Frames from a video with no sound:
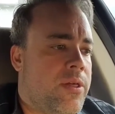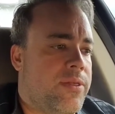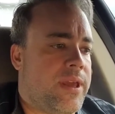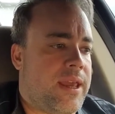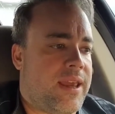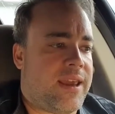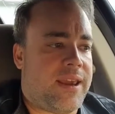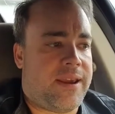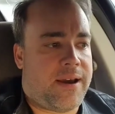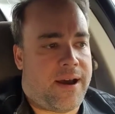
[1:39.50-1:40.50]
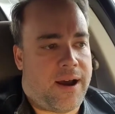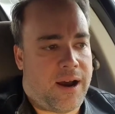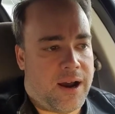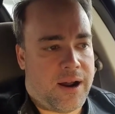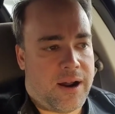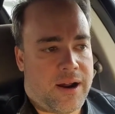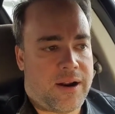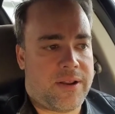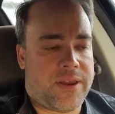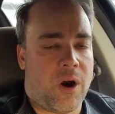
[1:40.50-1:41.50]
the
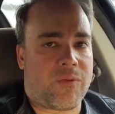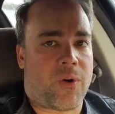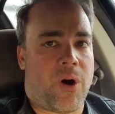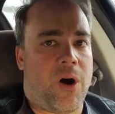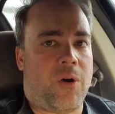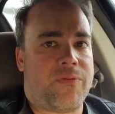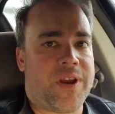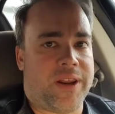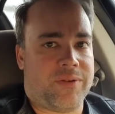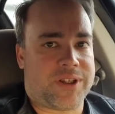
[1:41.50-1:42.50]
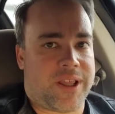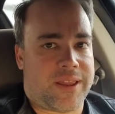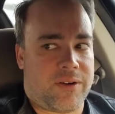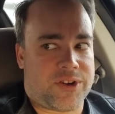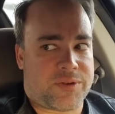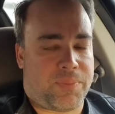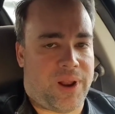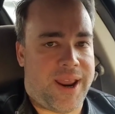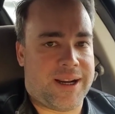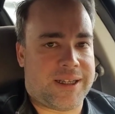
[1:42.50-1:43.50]
overall feeling was that they were just
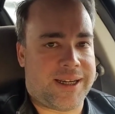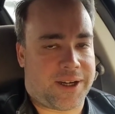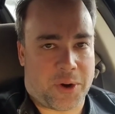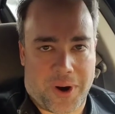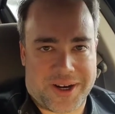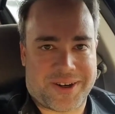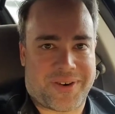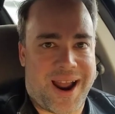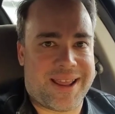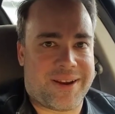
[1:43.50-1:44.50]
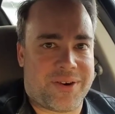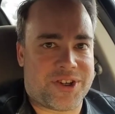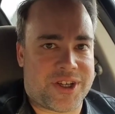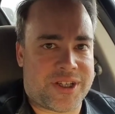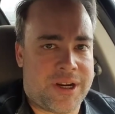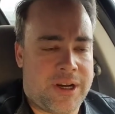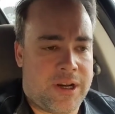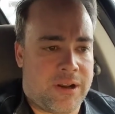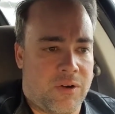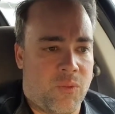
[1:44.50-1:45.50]
playing sickgnorant, right? They were just
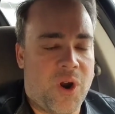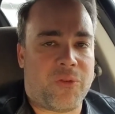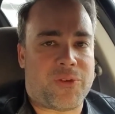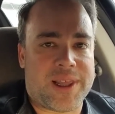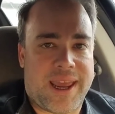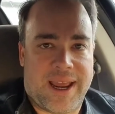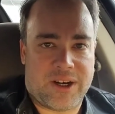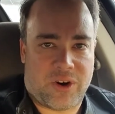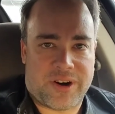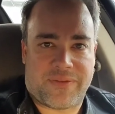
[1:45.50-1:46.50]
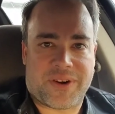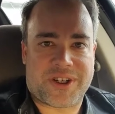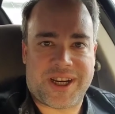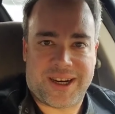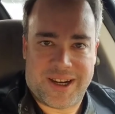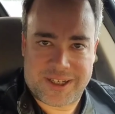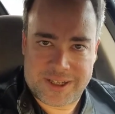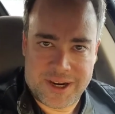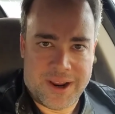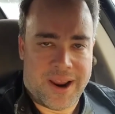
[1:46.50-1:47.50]
willfully ignorant of their
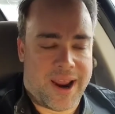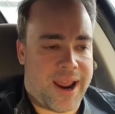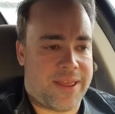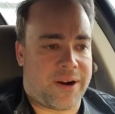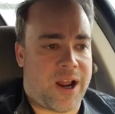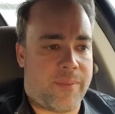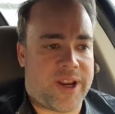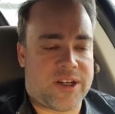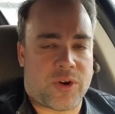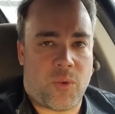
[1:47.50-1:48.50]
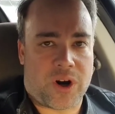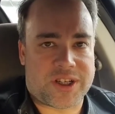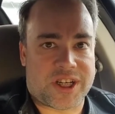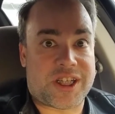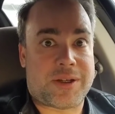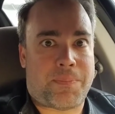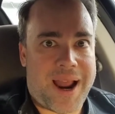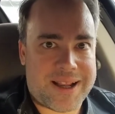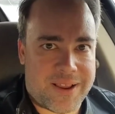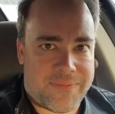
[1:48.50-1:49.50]
sickness. And they're coming into work
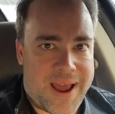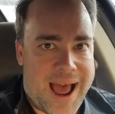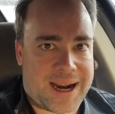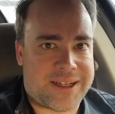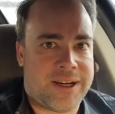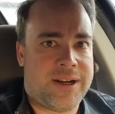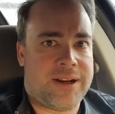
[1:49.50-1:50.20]
despite the fact